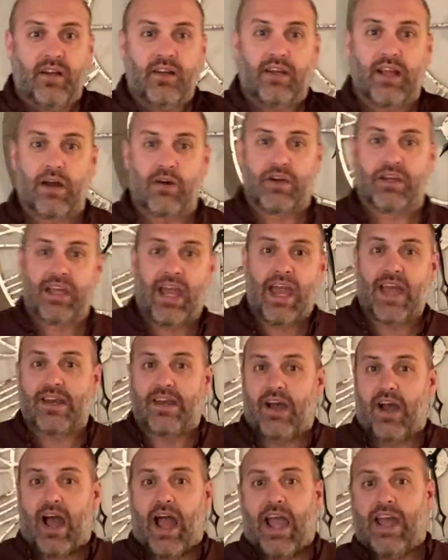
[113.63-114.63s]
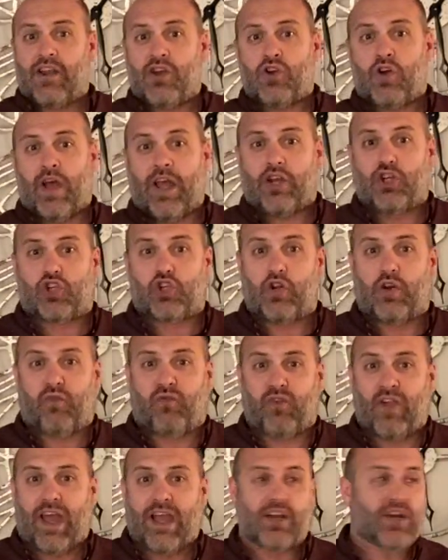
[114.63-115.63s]
Now again, I didn't know how to shoot a
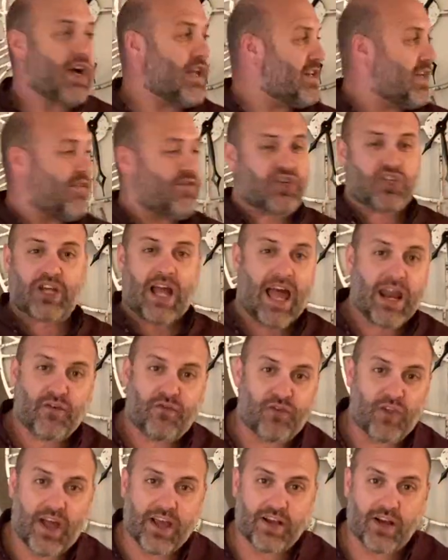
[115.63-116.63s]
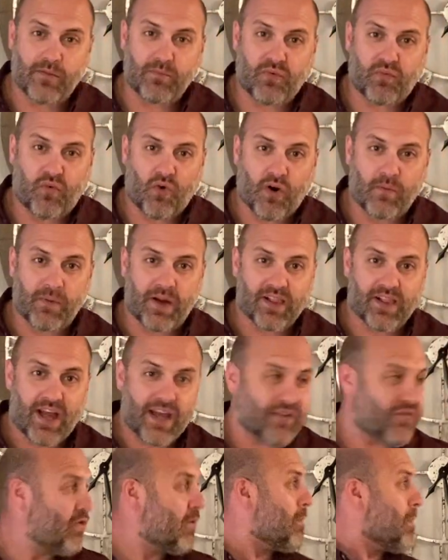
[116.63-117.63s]
flare gun, never shot a flare gun before in my
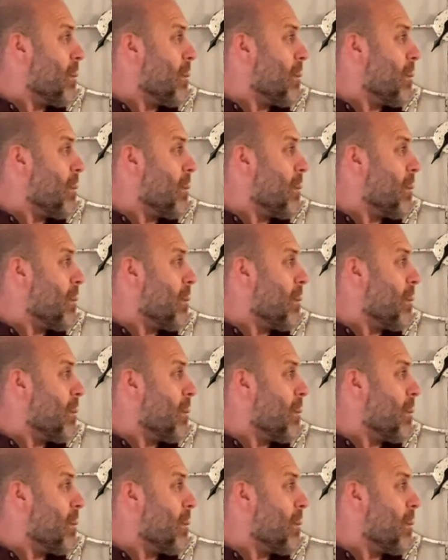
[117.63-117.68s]
life.